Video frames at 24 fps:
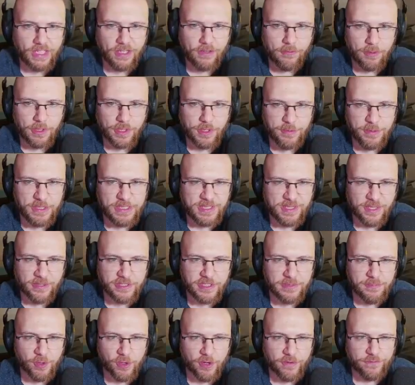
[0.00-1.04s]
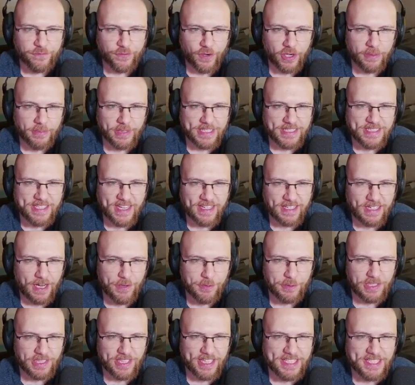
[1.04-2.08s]
I want to research more farming tech. I
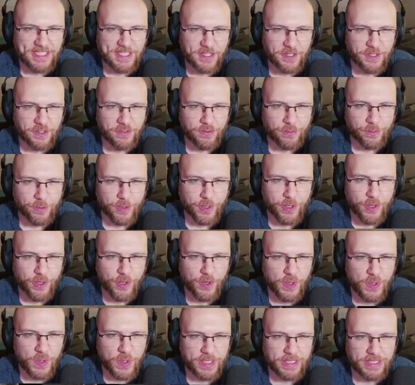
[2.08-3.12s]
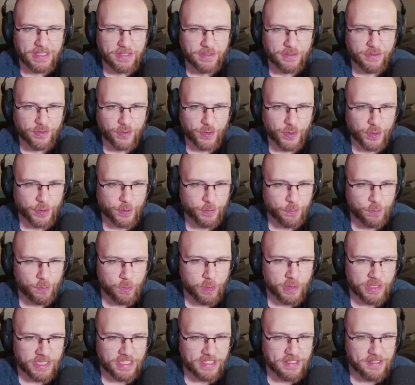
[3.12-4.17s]
would like to grow either
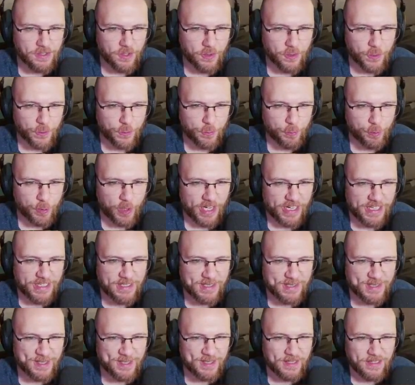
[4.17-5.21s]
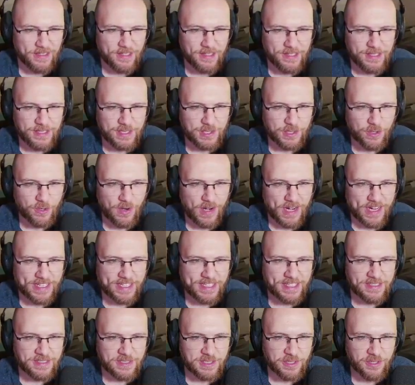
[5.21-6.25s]
wheat or rice, so I
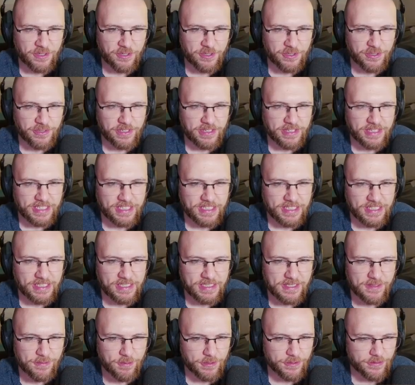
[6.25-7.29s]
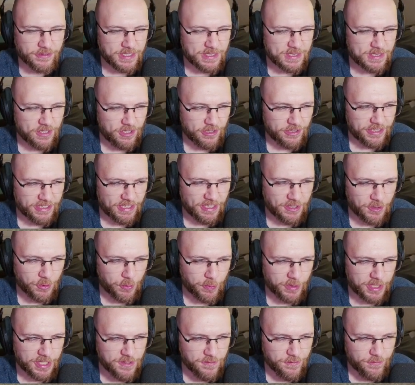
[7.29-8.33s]
can turn these, what are these called again?
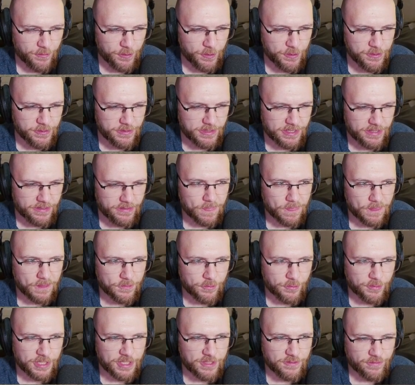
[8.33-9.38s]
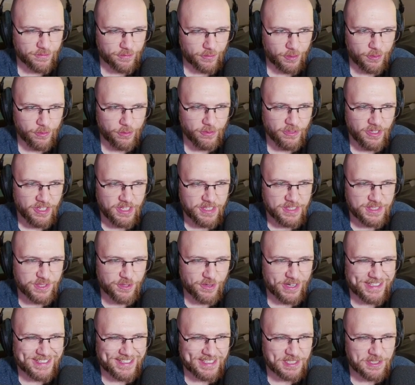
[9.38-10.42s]
Green fruit? Green fruit. So
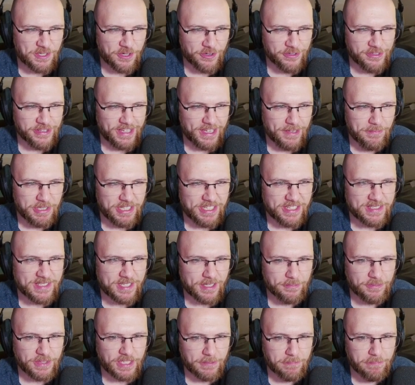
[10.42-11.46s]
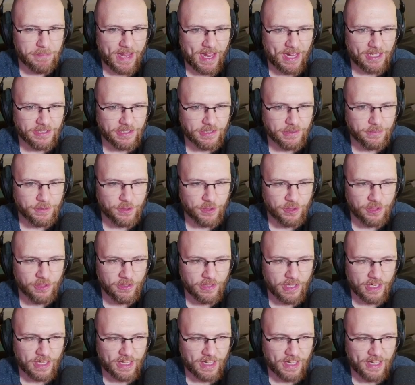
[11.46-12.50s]
I can turn them into something
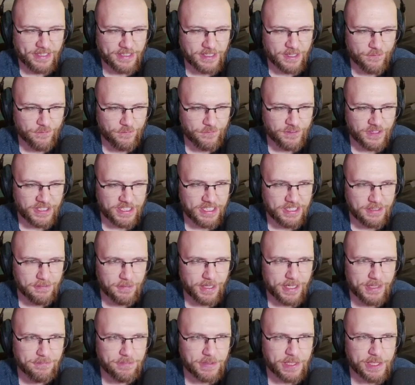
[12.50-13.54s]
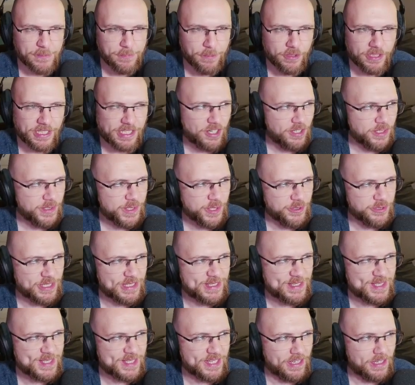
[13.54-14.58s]
palatable to feed my people and also to
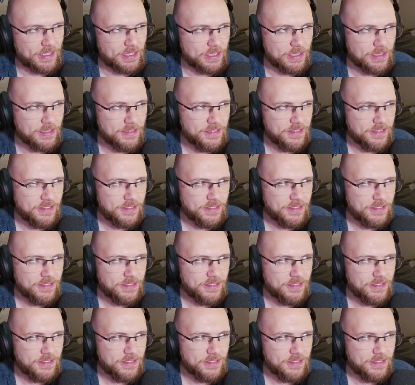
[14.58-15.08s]
sell.